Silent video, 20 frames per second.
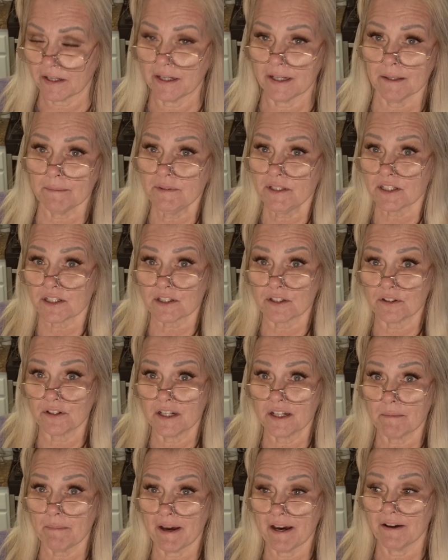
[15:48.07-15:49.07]
and I'm just
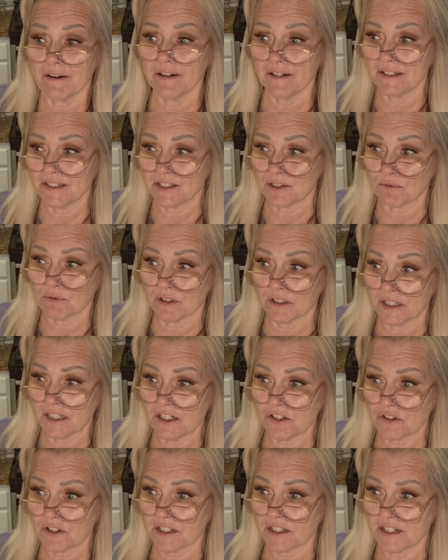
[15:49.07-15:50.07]
learning about, and it's really
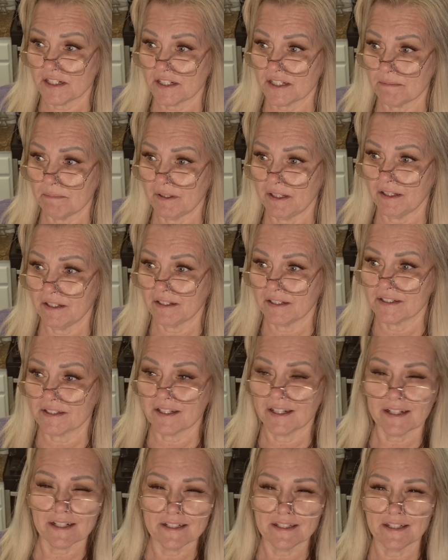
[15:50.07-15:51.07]
interesting to me because,
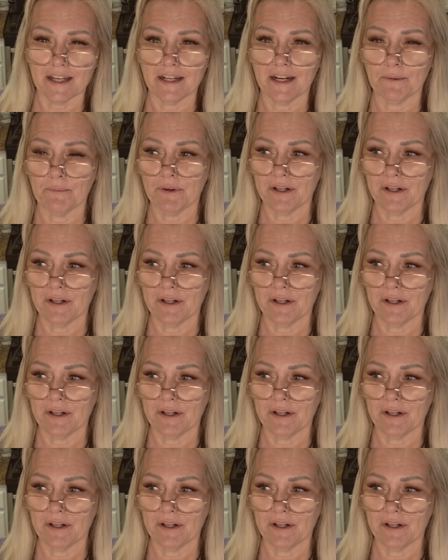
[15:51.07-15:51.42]
like I said,